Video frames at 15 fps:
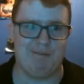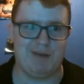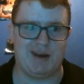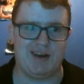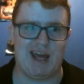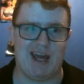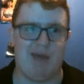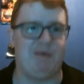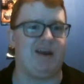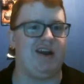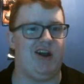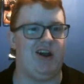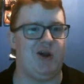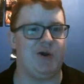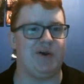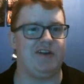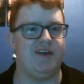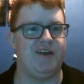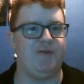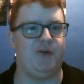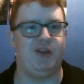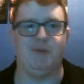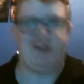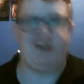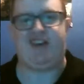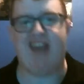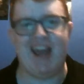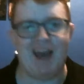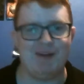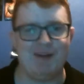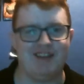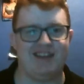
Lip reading: be named. Wait, I already said Voldemort. Damn it!